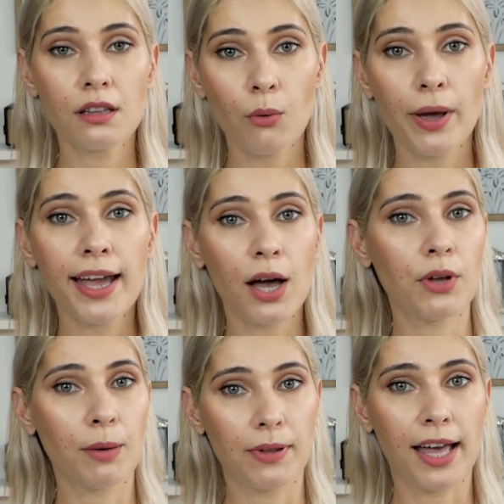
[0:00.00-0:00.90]
The way how
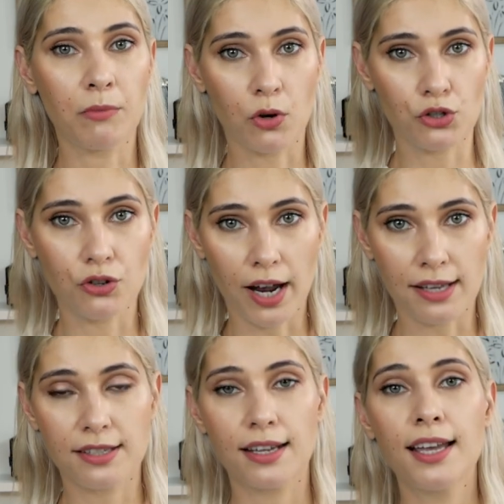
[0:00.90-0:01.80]
we apply
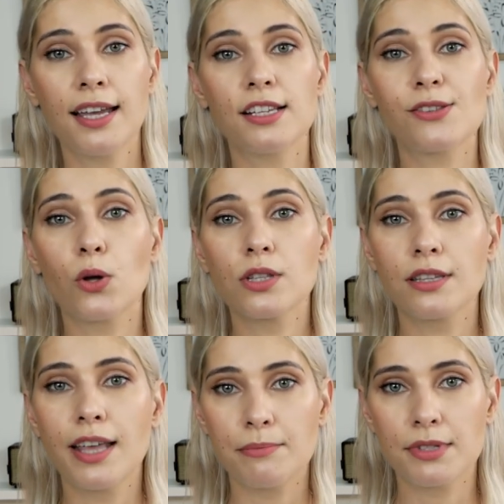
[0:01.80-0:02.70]
moisturizer is on the
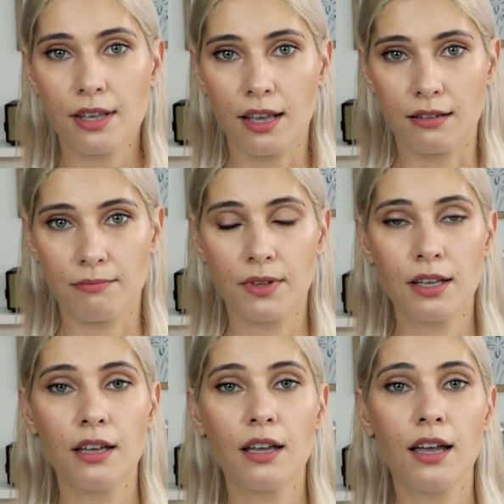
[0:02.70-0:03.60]
damp skin.
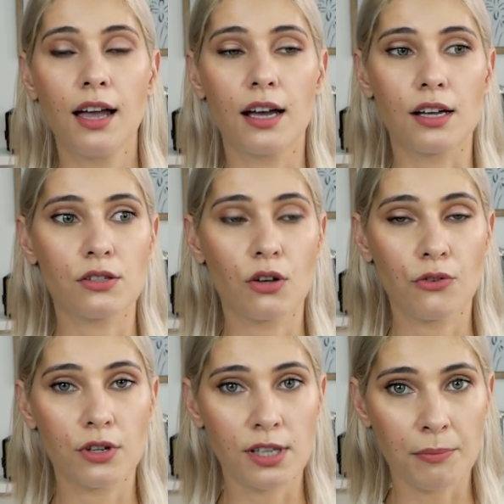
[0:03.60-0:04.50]
Uh, so
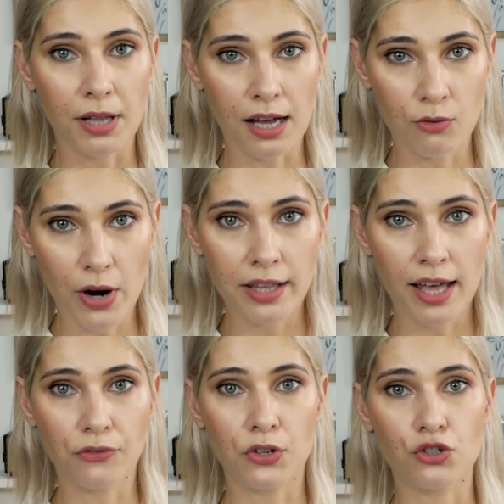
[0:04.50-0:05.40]
for example, uh, right
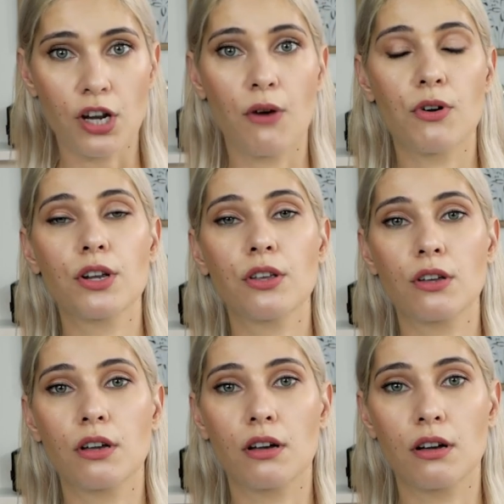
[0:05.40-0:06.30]
after shower,
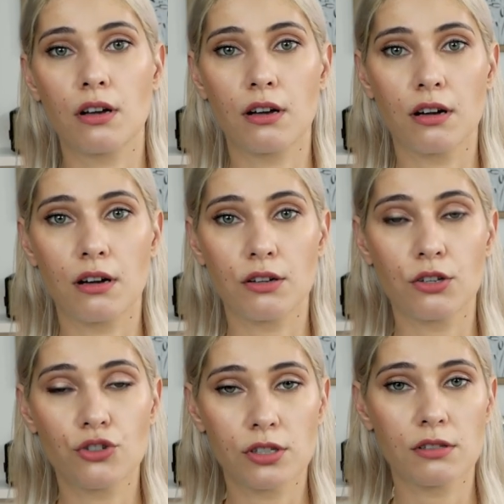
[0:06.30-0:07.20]
you, uh, uh,
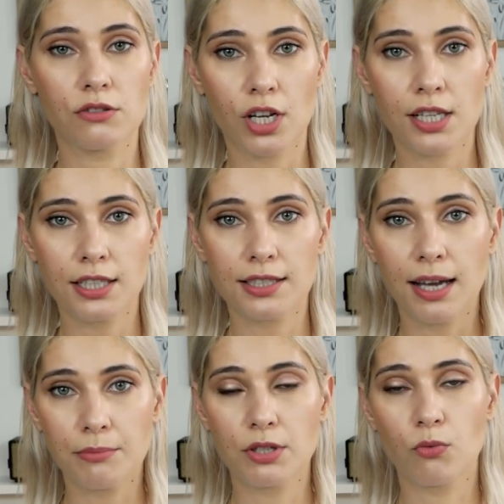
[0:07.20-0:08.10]
you just gently
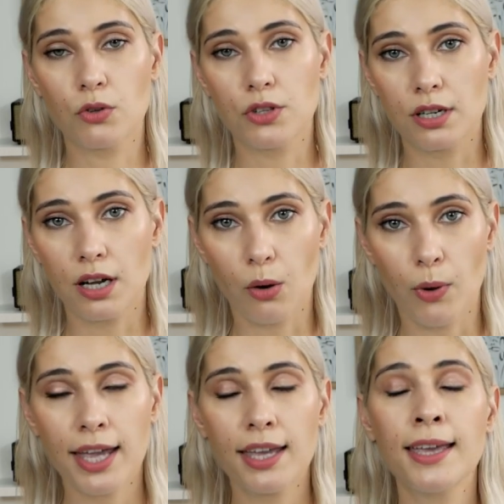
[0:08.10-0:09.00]
tap the water
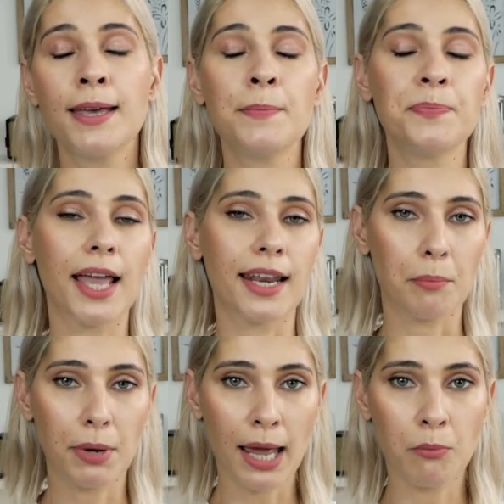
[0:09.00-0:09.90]
away and
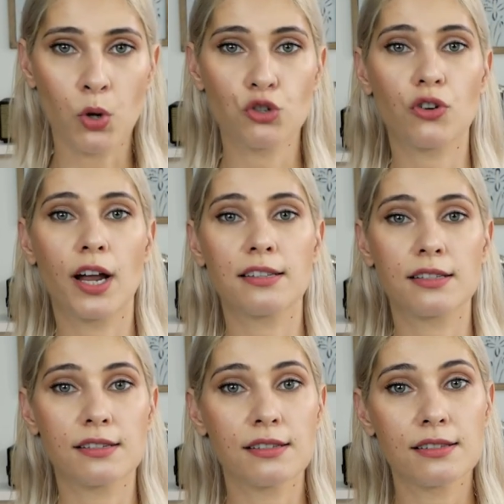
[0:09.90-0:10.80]
apply
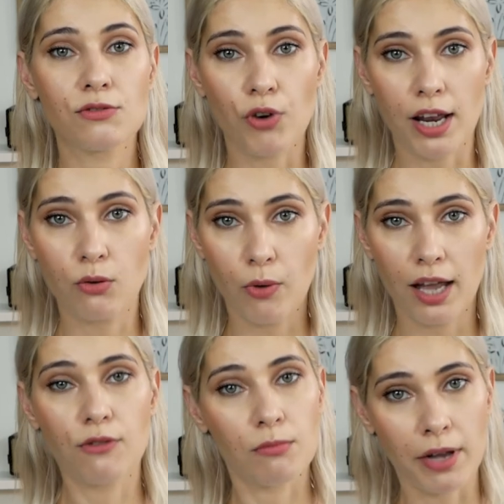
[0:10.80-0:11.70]
moisturizer straight
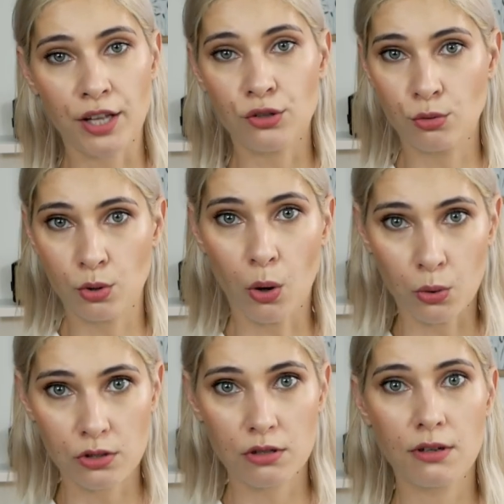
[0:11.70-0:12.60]
away from head to
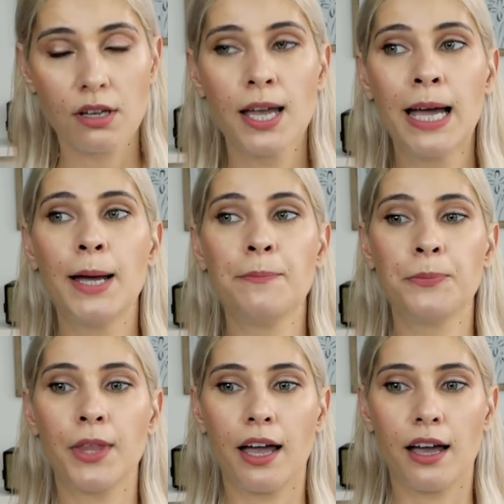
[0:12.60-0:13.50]
toes.
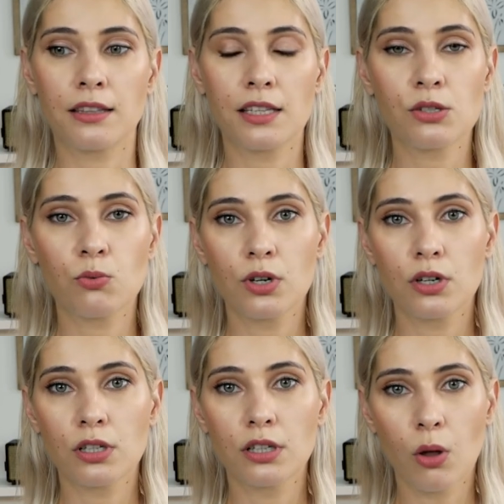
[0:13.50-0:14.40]
Uh, this
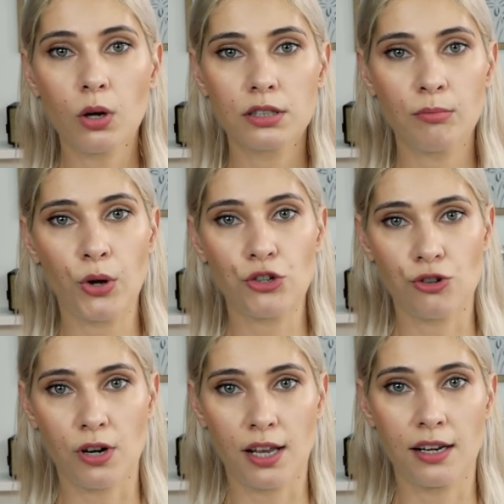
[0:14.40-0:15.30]
will lock the
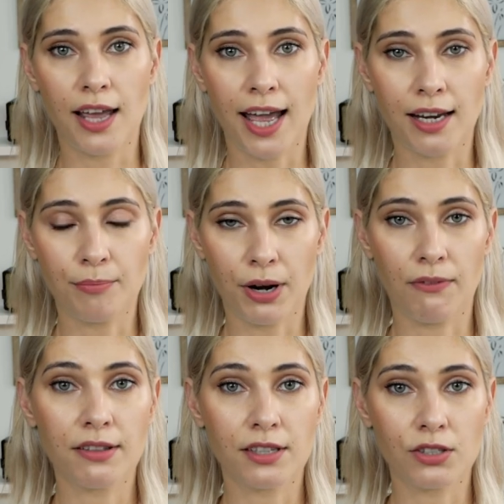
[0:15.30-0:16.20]
moisture in and
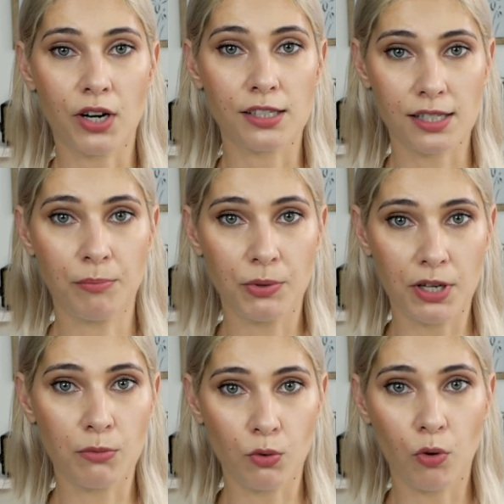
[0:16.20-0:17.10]
prevent the
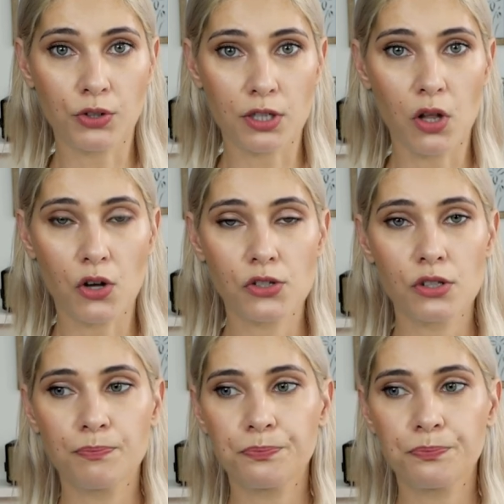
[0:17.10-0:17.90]
transepidermal water loss.